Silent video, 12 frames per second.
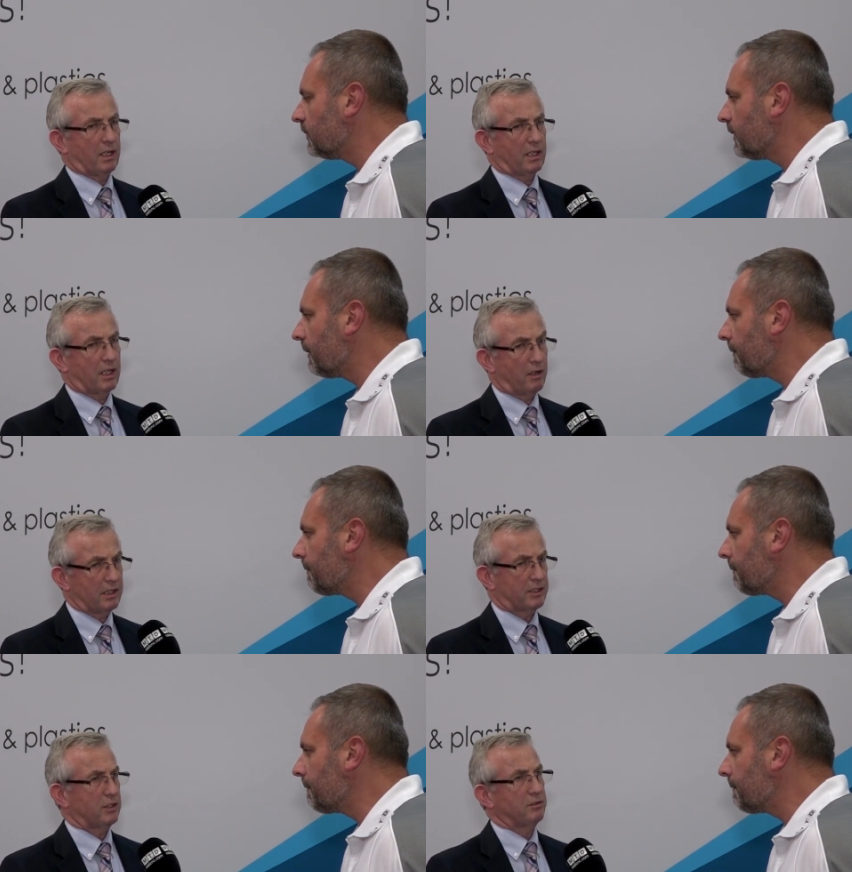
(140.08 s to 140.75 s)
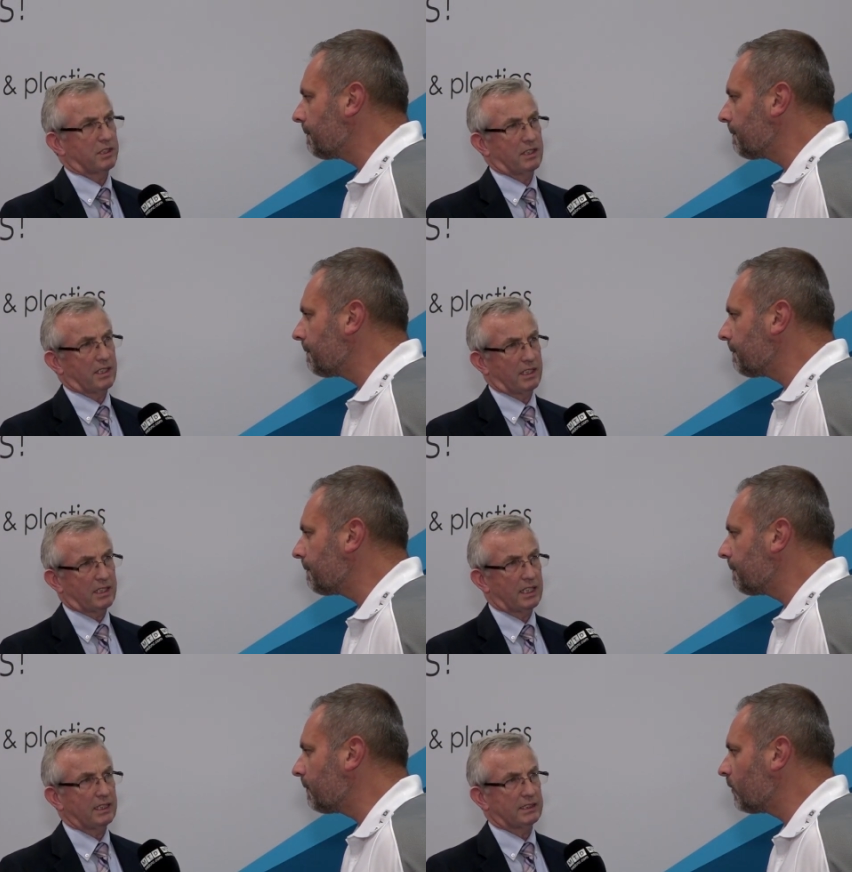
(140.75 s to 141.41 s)
Speaker 1: You know it's using
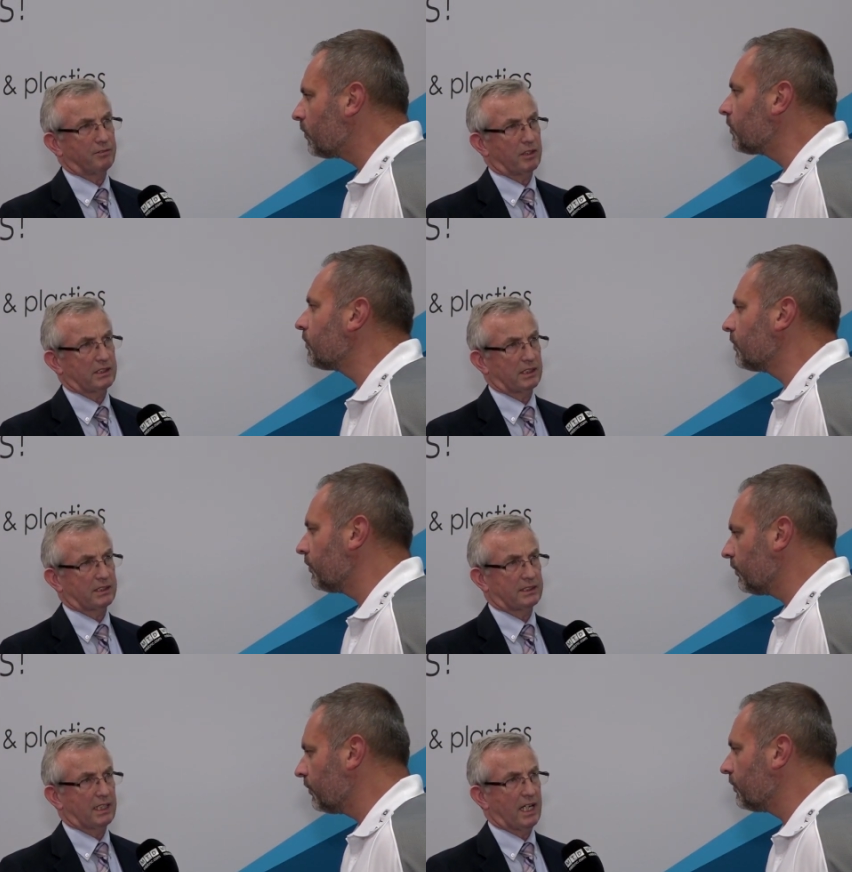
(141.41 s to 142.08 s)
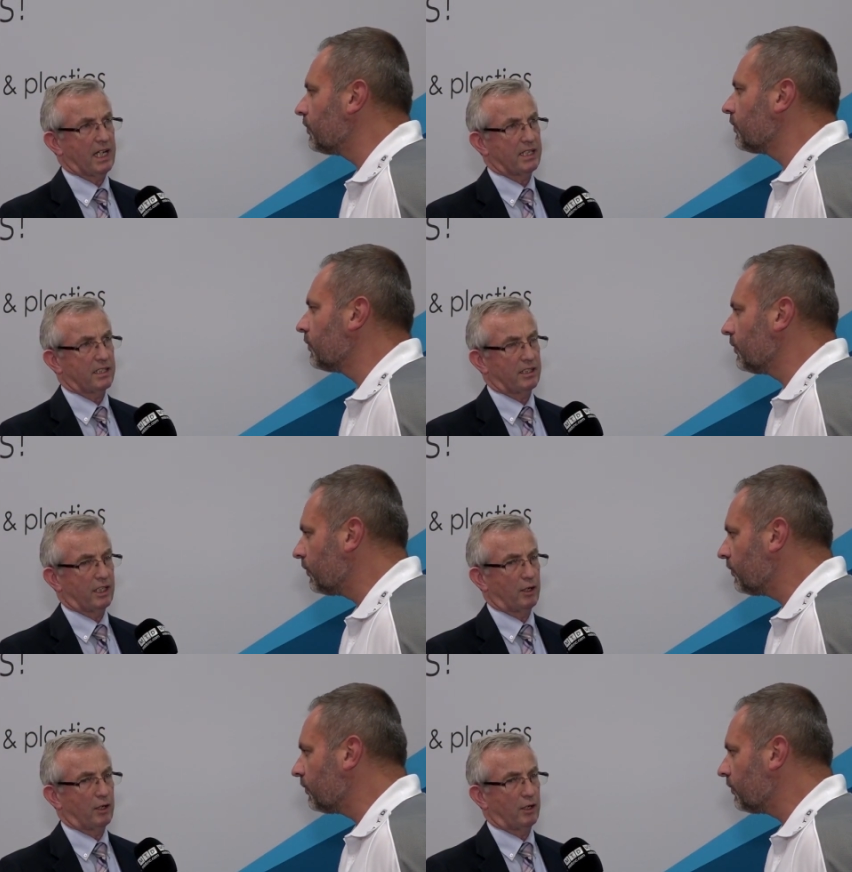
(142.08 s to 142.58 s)
the adhesive as I said.